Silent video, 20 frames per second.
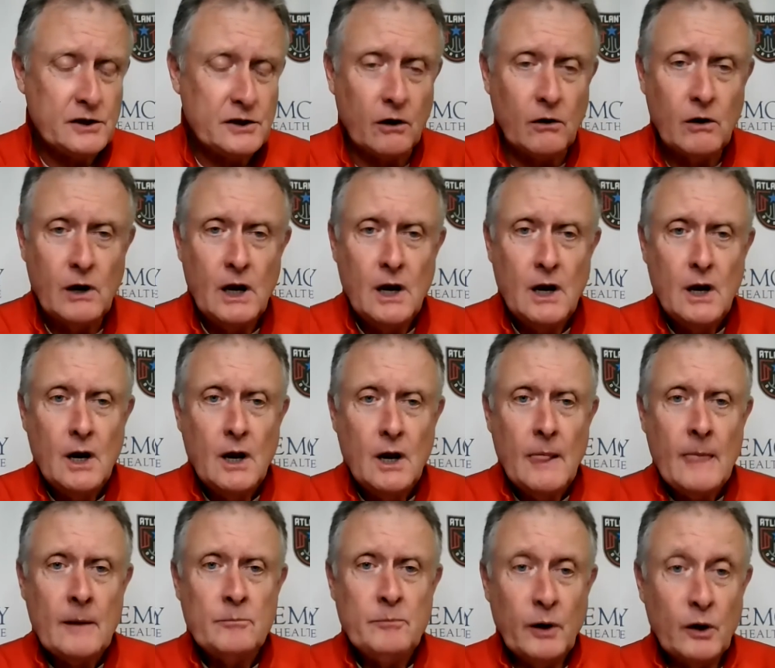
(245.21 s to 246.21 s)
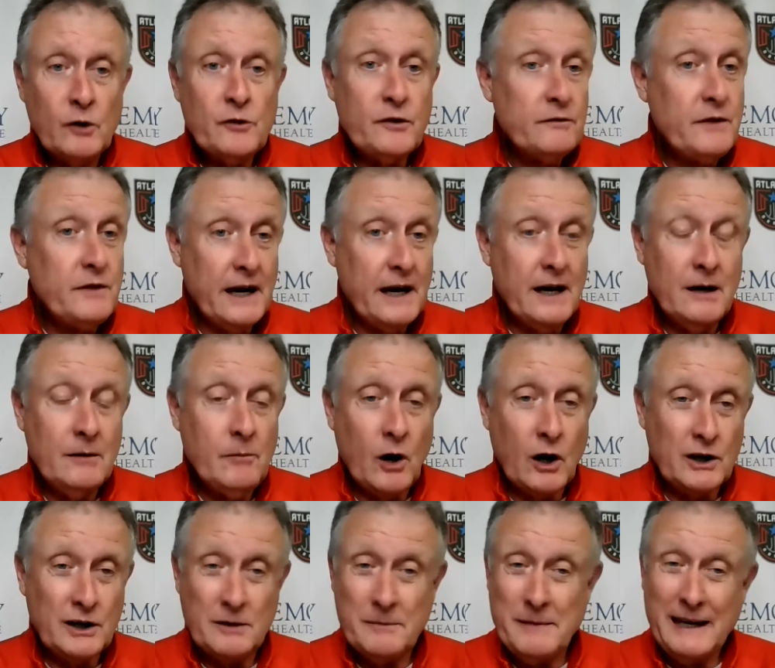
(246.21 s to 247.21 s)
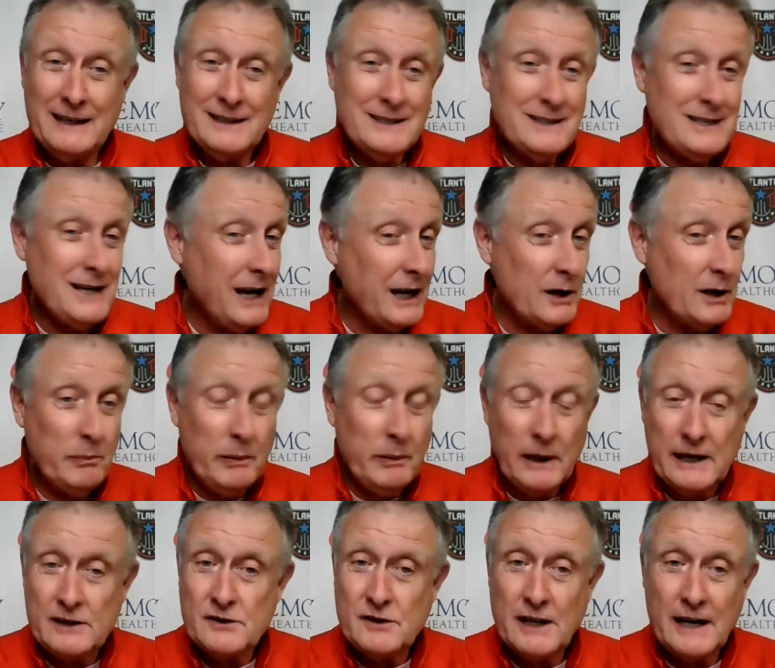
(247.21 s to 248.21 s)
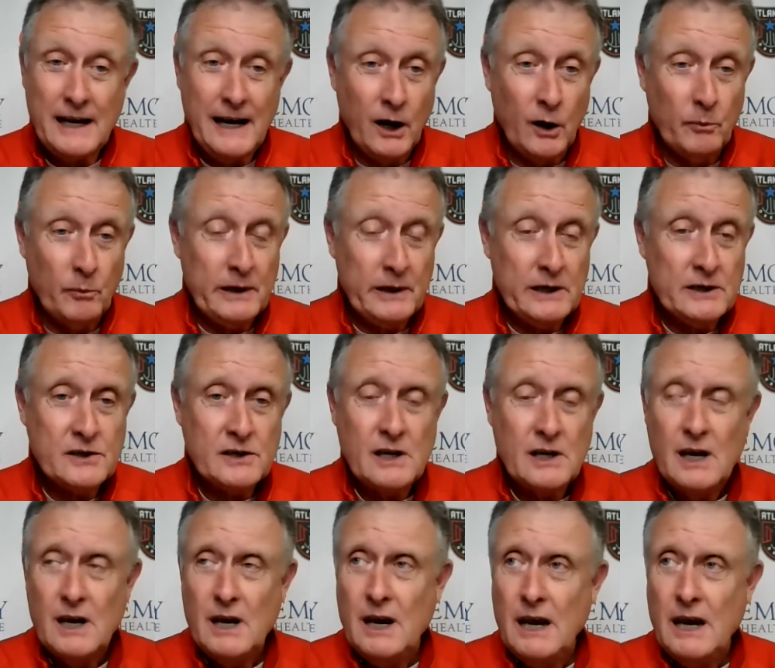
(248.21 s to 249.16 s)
So both of them are going to make a ton of plays that help us.